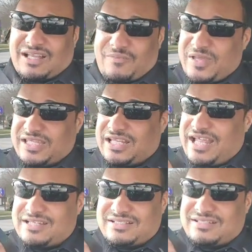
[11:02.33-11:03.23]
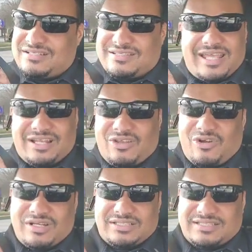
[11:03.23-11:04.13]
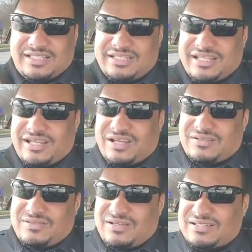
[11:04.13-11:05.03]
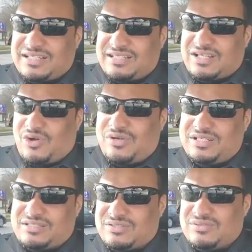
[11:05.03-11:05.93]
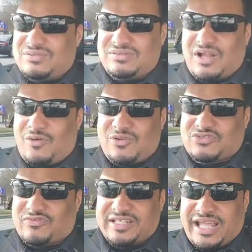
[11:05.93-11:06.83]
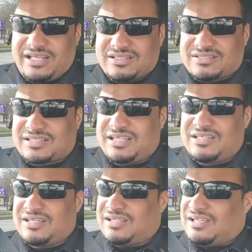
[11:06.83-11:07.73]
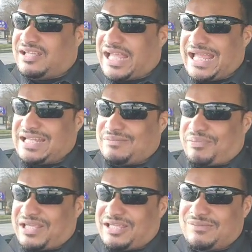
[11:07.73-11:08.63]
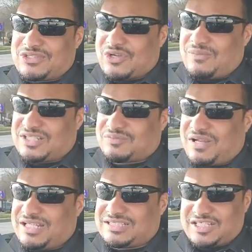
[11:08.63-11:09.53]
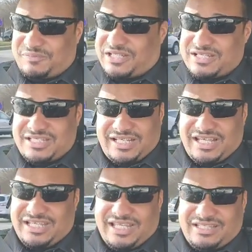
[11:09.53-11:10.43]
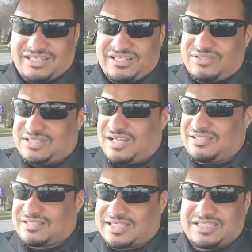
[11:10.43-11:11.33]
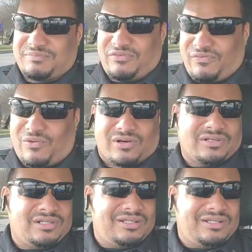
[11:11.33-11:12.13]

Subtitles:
I mean, you let Tank Lawrence sit there and go into almost free agency and had to pay him so much money just because you didn't get the deal done the season before.